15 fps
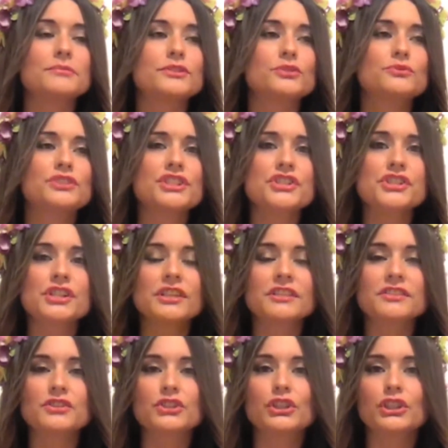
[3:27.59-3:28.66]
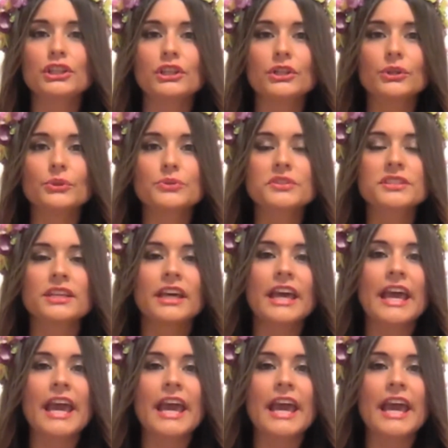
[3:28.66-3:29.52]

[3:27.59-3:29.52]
to dishes to clothes.